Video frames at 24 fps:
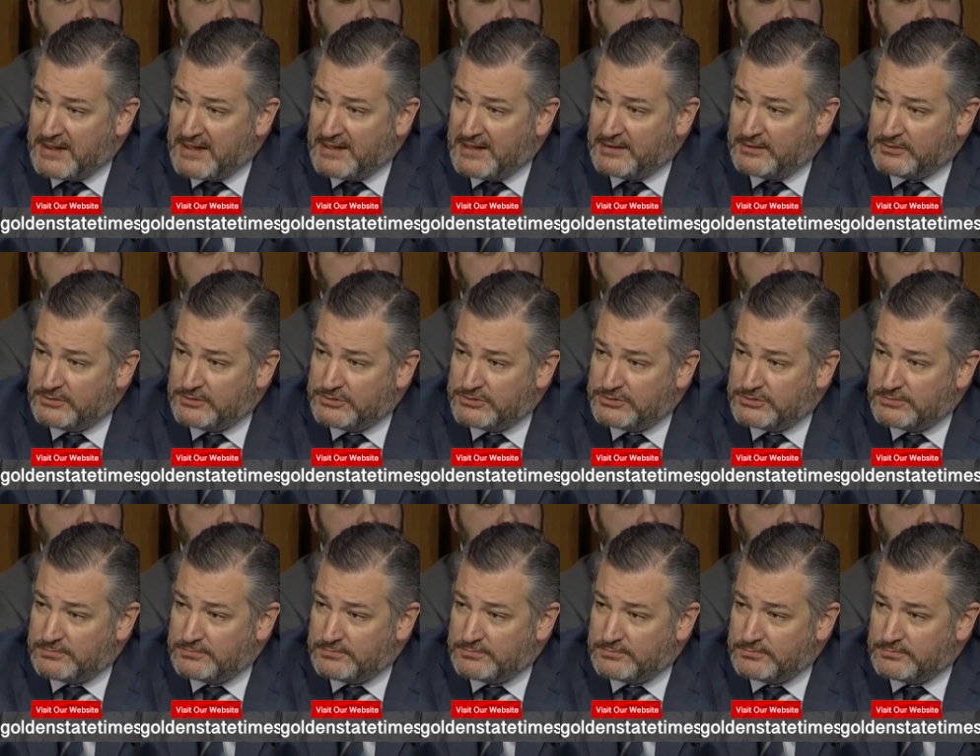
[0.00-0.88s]
because the
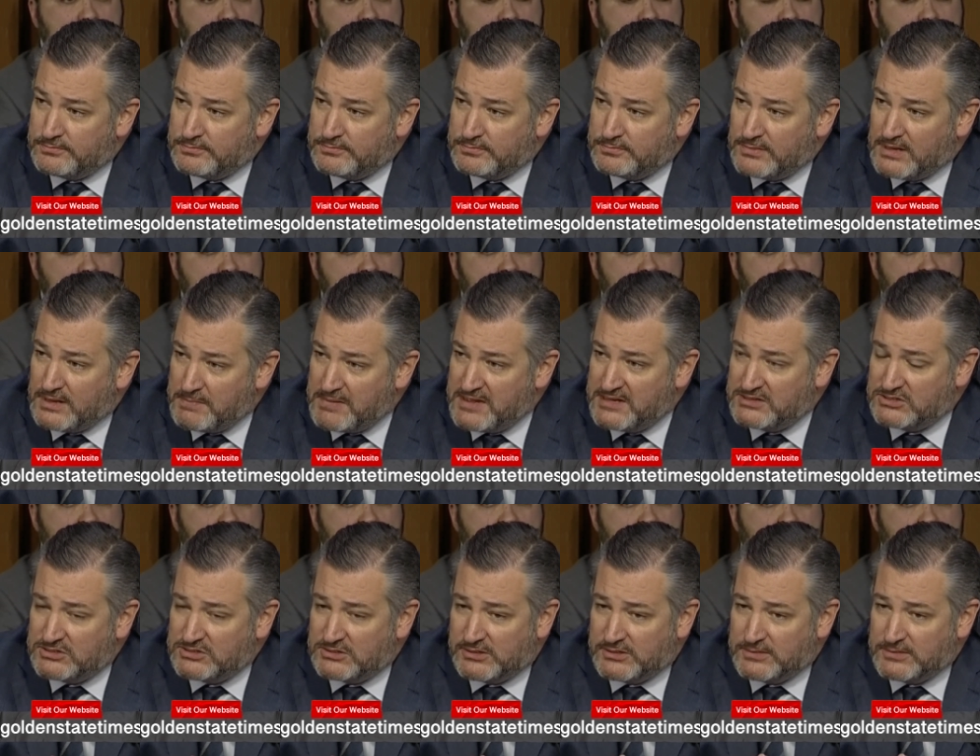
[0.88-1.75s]
job
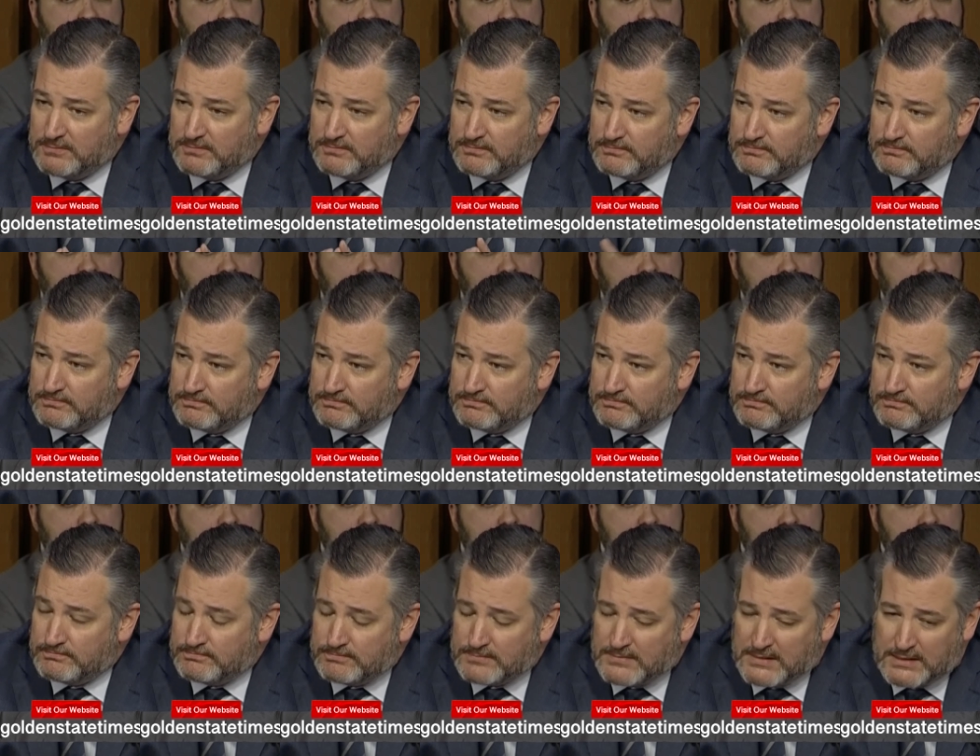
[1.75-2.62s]
matters
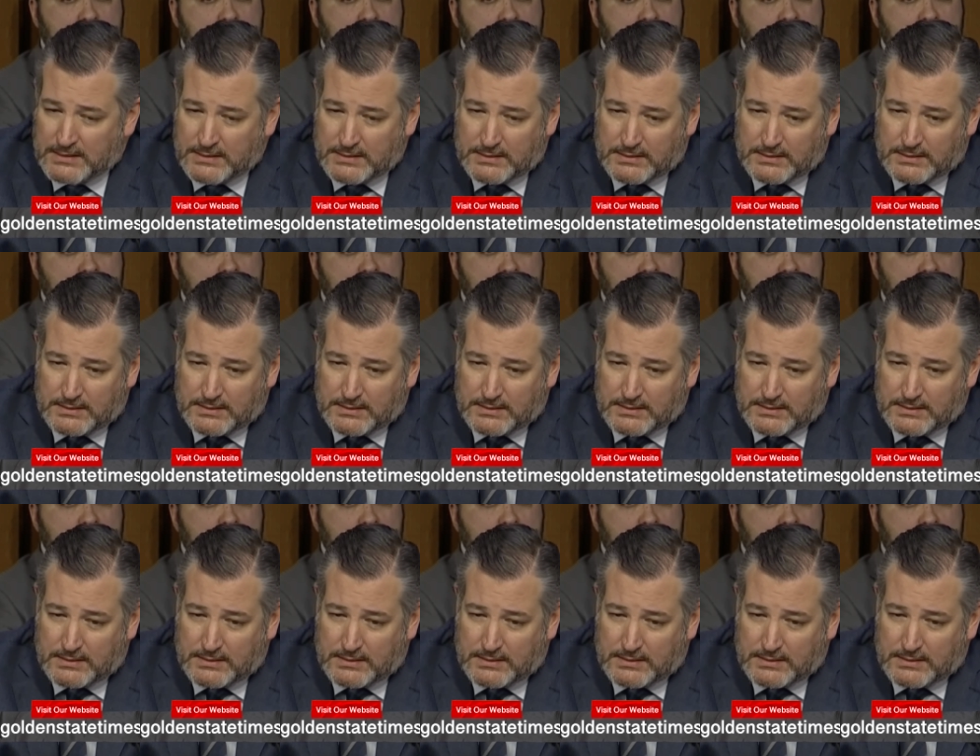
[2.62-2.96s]
immensely.